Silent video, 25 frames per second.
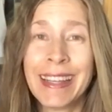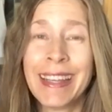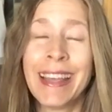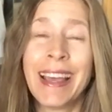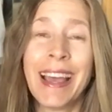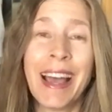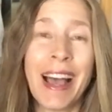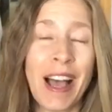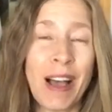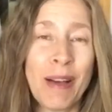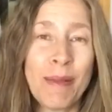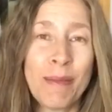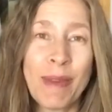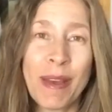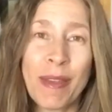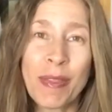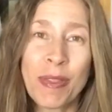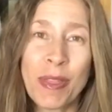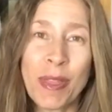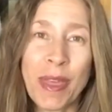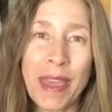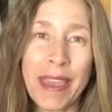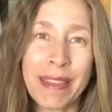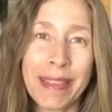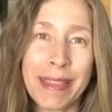a month
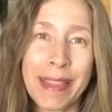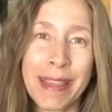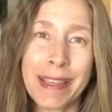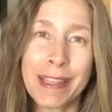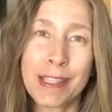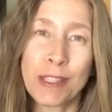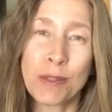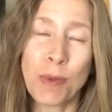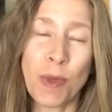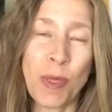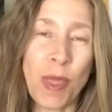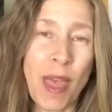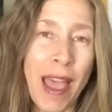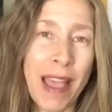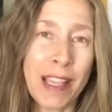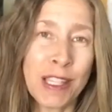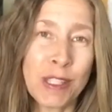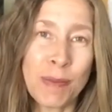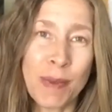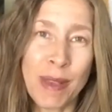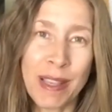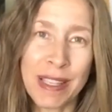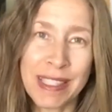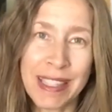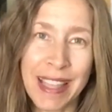like this with
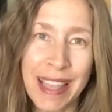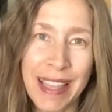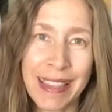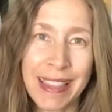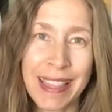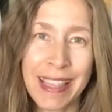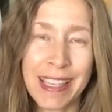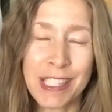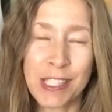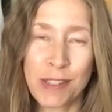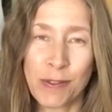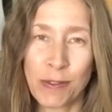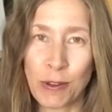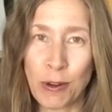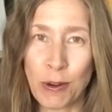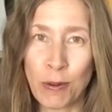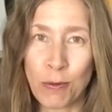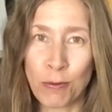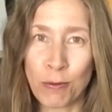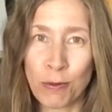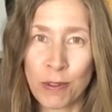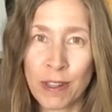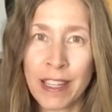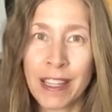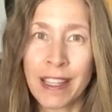aspects like this for a
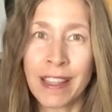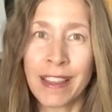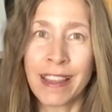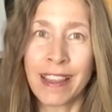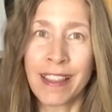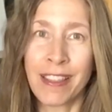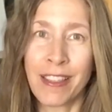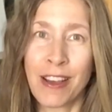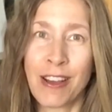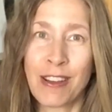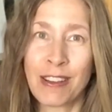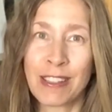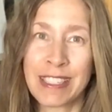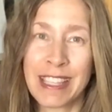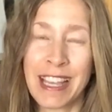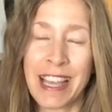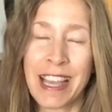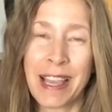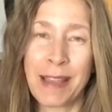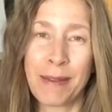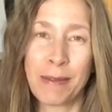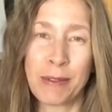really long time.